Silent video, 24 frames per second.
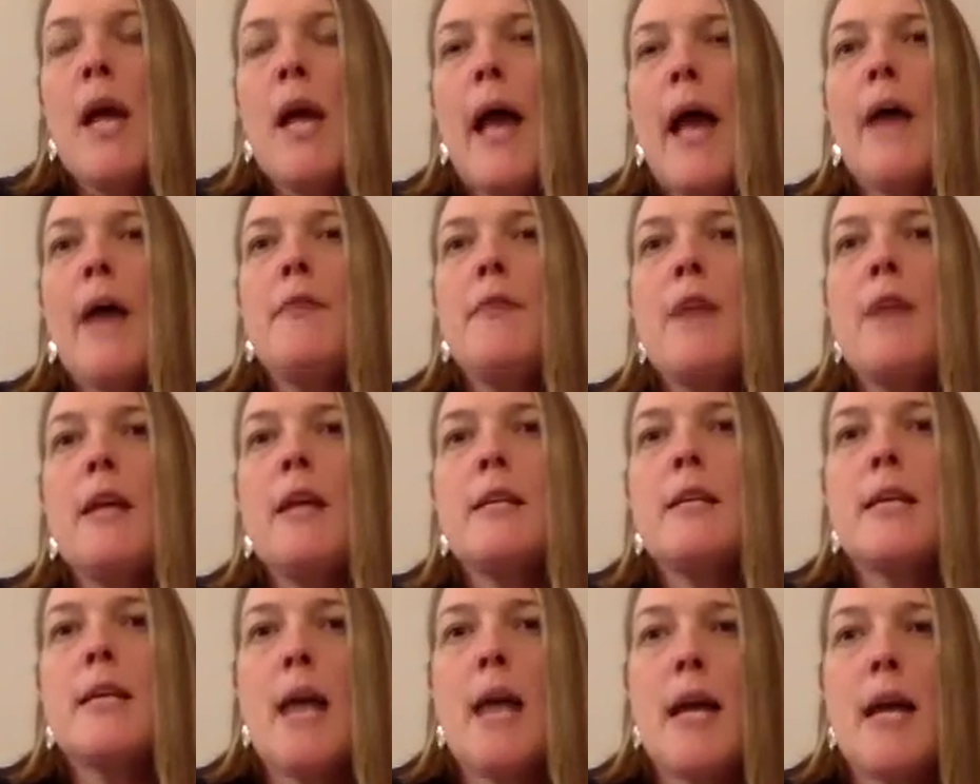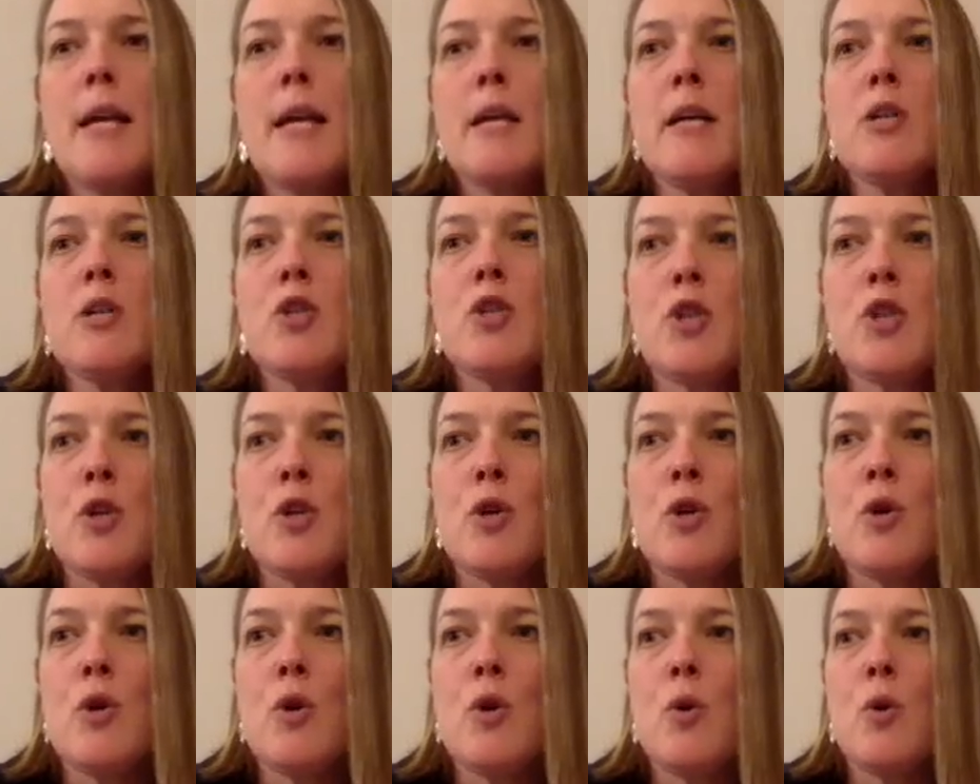and then getting
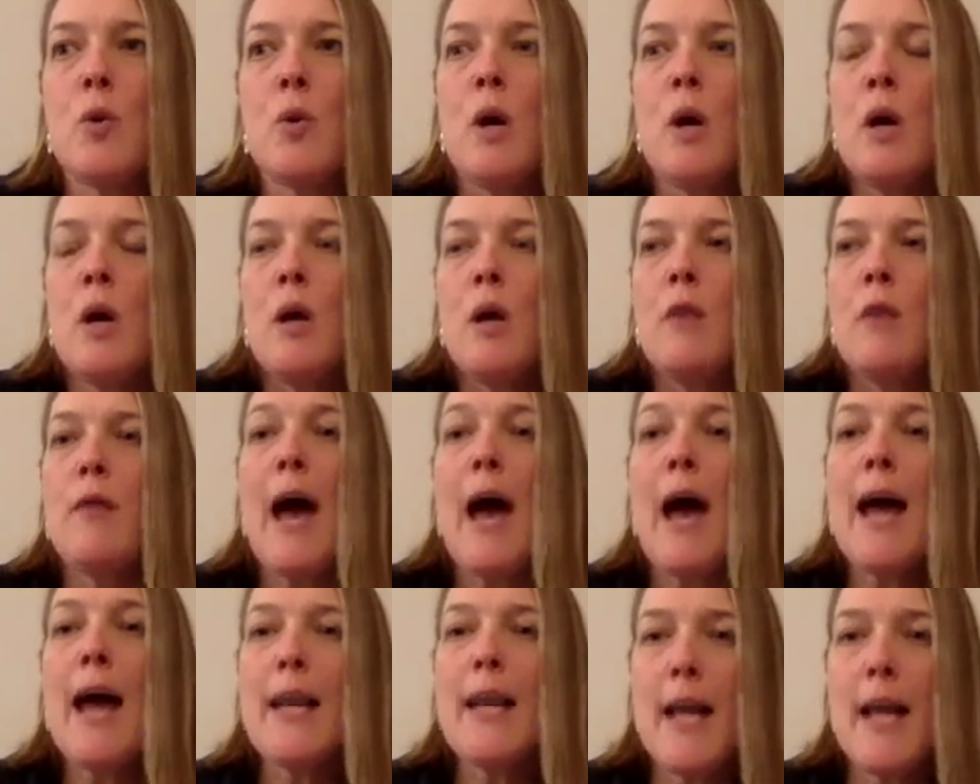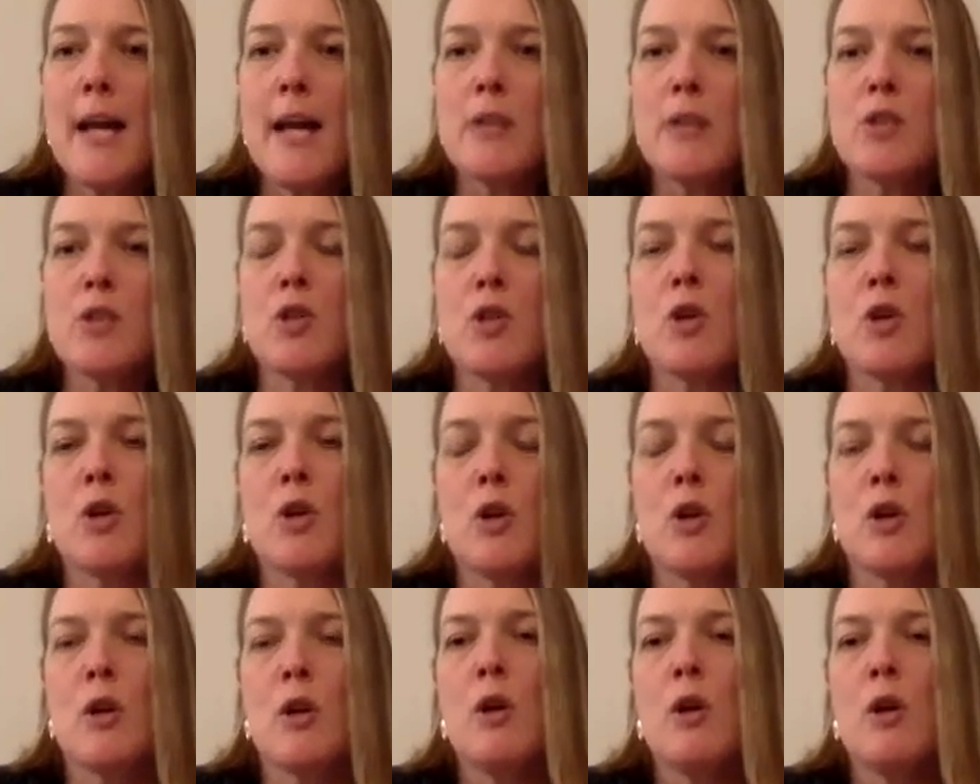to that
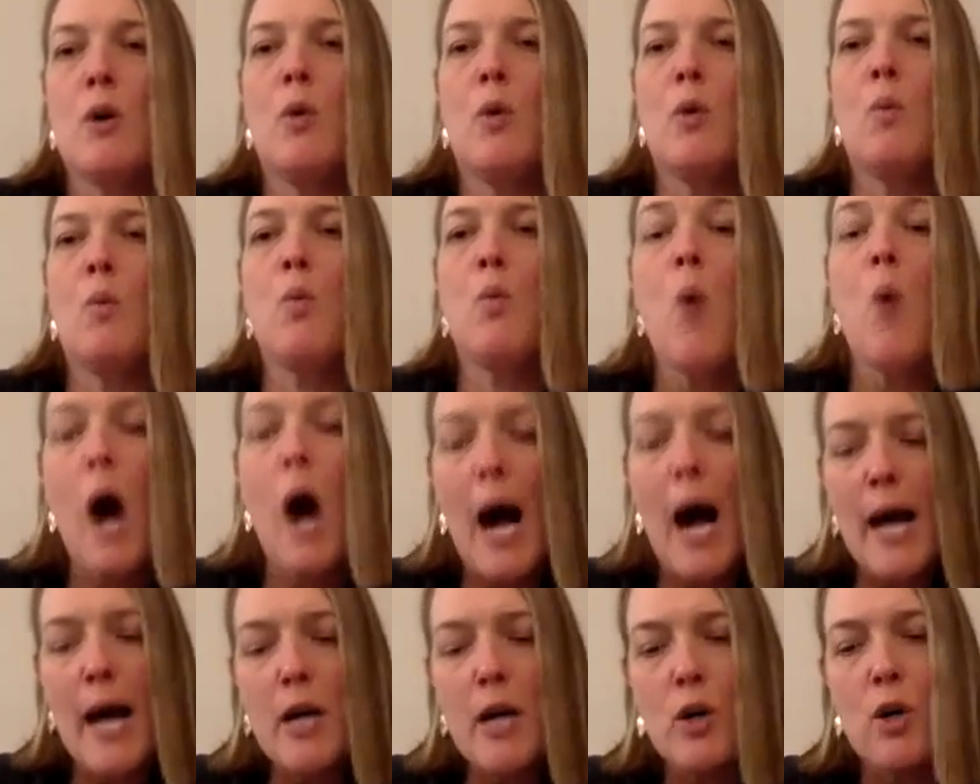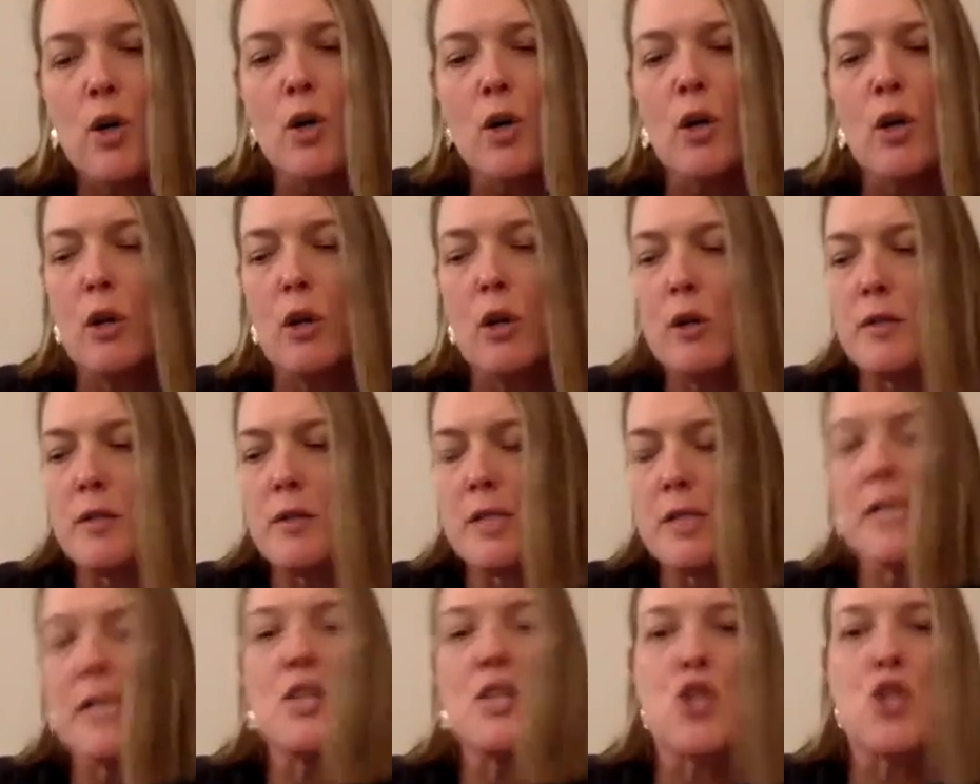answer while
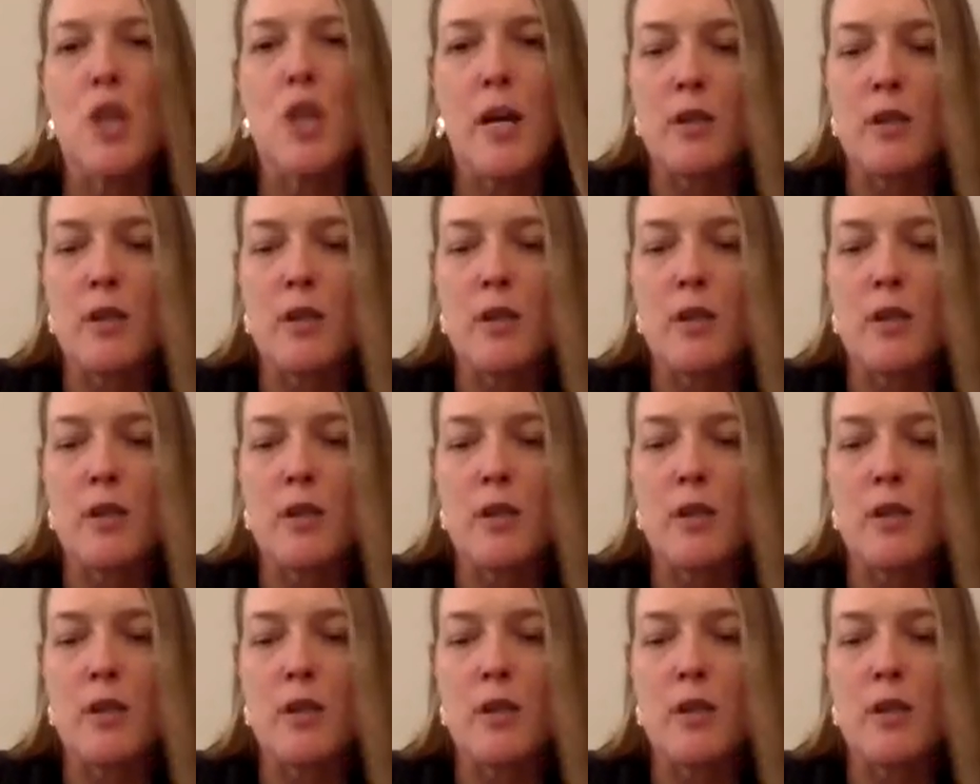teaching.